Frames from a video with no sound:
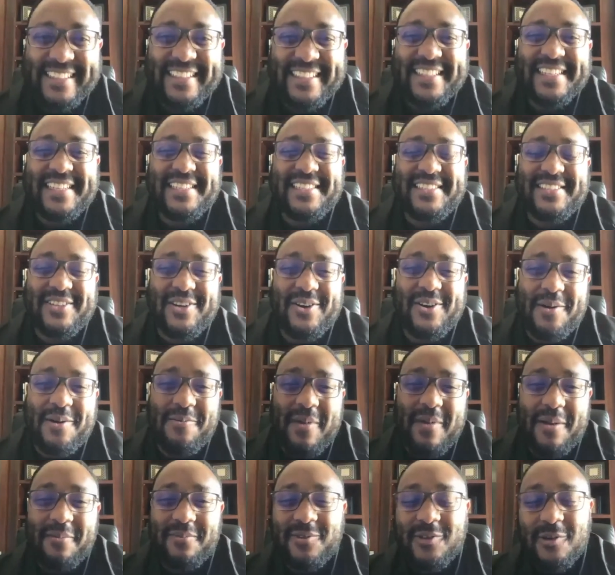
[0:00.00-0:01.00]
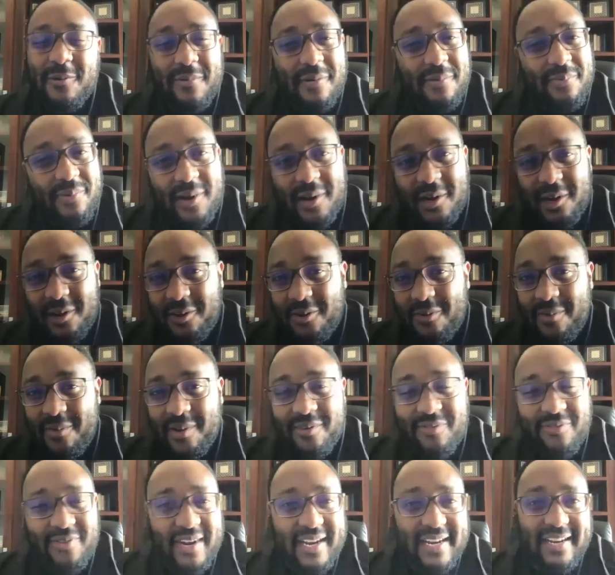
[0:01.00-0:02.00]
So I'm super proud of you,
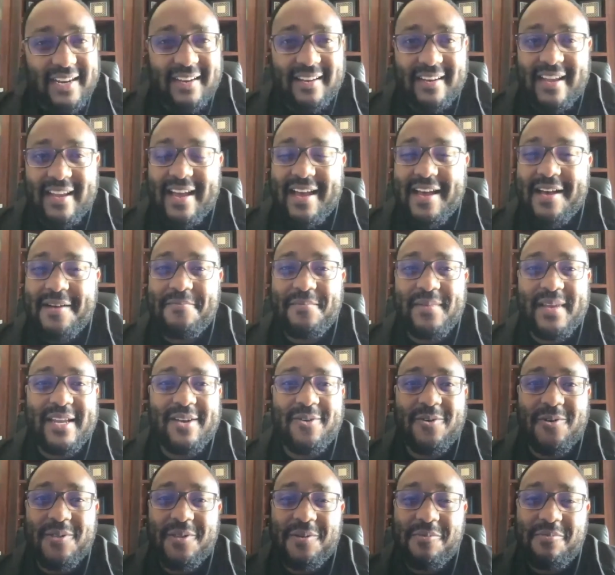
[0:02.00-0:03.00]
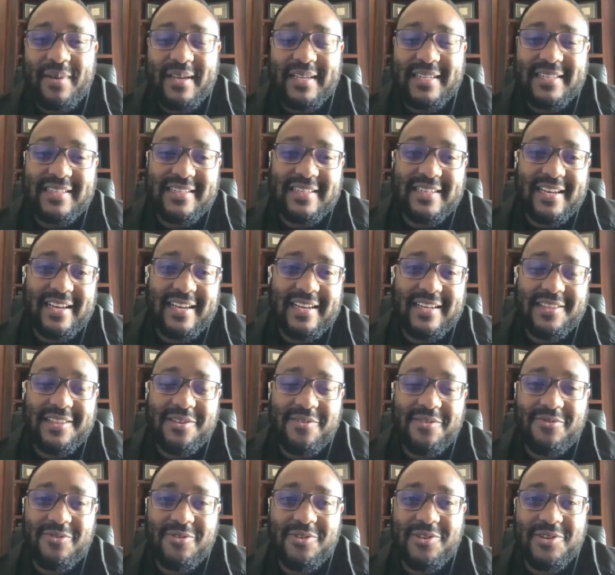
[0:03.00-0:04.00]
my friend, and all the best in
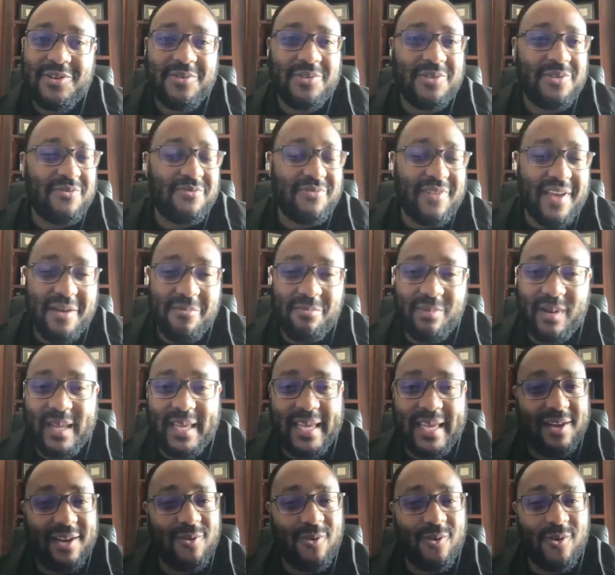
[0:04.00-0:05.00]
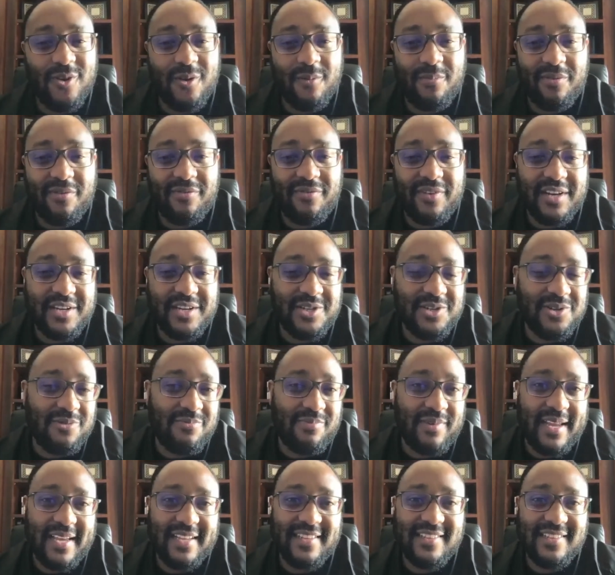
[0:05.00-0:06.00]
the future with your family and all your professional
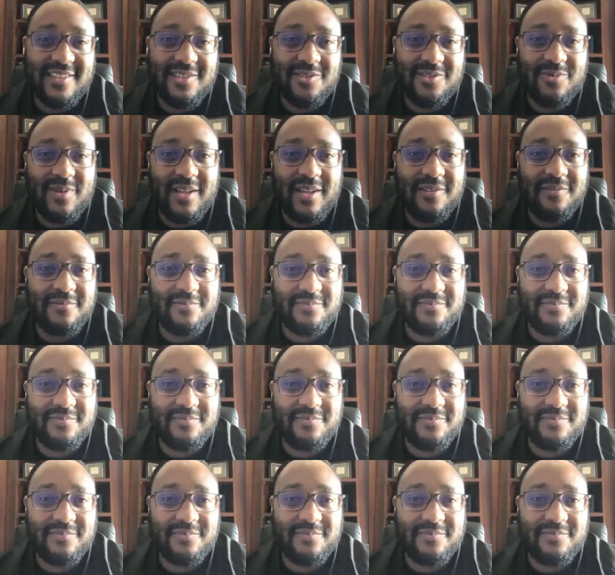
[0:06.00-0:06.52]
plans as well.